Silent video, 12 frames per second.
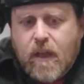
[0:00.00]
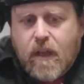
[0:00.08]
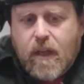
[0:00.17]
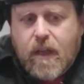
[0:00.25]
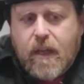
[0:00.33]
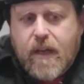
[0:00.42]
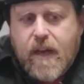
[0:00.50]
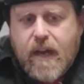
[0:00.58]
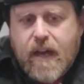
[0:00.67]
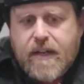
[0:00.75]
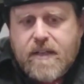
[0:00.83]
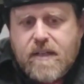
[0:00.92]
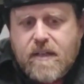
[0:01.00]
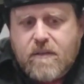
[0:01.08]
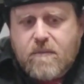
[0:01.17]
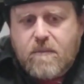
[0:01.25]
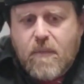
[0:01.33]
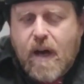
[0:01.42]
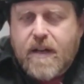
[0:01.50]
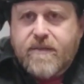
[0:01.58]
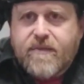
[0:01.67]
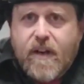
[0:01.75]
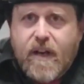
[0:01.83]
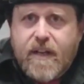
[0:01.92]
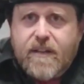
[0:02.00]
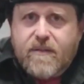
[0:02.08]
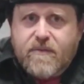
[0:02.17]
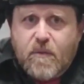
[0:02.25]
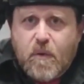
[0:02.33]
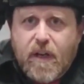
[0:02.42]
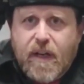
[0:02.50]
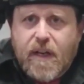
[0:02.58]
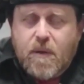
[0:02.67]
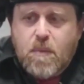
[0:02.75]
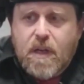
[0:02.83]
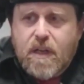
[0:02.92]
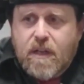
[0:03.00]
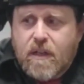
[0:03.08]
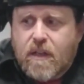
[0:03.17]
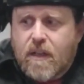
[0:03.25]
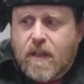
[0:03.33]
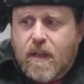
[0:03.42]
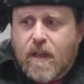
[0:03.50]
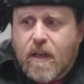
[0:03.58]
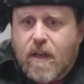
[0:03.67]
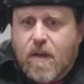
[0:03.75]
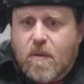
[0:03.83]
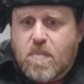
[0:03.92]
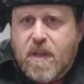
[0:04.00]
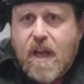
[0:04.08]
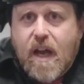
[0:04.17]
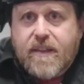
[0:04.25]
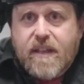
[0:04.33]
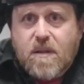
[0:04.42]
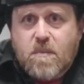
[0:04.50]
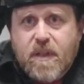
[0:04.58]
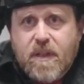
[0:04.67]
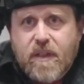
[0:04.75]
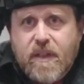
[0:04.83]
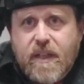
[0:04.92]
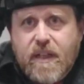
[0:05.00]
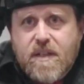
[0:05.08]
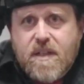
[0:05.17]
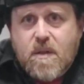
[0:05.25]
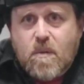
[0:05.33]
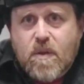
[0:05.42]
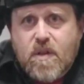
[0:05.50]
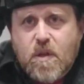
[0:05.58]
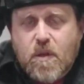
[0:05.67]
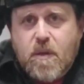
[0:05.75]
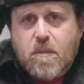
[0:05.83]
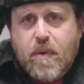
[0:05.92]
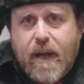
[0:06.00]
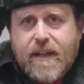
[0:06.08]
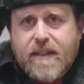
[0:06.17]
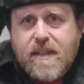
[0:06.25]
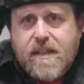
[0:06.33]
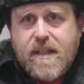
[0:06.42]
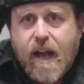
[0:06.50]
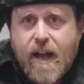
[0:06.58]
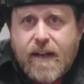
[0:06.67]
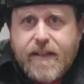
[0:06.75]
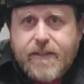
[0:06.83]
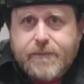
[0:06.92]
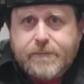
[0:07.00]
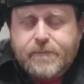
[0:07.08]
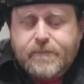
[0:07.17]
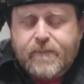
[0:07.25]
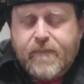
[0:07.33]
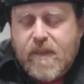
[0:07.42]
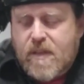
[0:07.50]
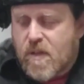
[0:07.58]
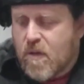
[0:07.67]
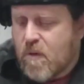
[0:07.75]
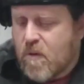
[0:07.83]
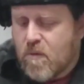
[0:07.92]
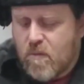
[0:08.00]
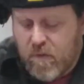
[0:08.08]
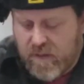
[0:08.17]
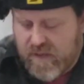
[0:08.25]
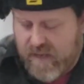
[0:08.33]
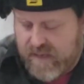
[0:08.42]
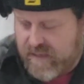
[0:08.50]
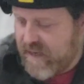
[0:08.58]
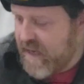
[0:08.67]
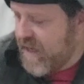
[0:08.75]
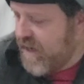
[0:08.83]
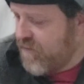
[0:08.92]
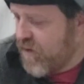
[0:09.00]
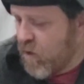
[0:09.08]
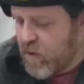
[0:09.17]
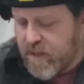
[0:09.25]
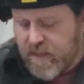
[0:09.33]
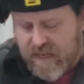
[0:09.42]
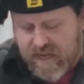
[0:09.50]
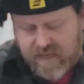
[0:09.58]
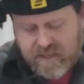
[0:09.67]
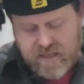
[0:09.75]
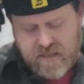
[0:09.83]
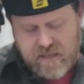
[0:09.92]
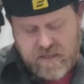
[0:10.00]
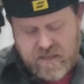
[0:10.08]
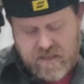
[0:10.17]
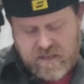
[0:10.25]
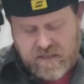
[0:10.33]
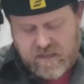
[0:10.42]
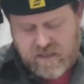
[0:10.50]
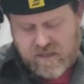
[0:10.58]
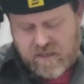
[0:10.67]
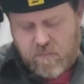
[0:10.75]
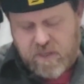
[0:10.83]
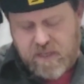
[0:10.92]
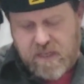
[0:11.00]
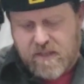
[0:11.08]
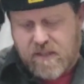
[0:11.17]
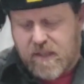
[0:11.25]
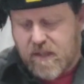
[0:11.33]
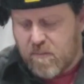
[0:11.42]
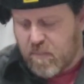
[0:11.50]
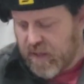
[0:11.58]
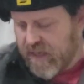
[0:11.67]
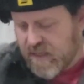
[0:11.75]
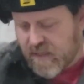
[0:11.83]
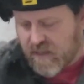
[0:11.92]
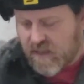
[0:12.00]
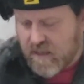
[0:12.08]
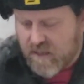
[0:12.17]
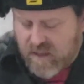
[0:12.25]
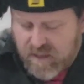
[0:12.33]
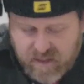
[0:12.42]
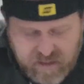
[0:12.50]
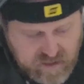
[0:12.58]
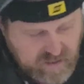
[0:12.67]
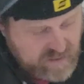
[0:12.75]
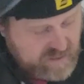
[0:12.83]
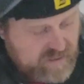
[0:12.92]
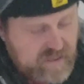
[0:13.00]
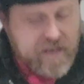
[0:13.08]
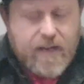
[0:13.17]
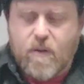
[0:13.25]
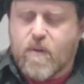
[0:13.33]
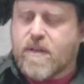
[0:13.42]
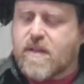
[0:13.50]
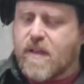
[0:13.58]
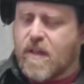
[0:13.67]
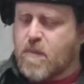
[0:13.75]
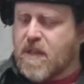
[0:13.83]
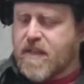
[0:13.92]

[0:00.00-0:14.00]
and not modify the frame beyond the ability to return it back to stock. So with that said, I've already tacked some of these in place, and now it's going to be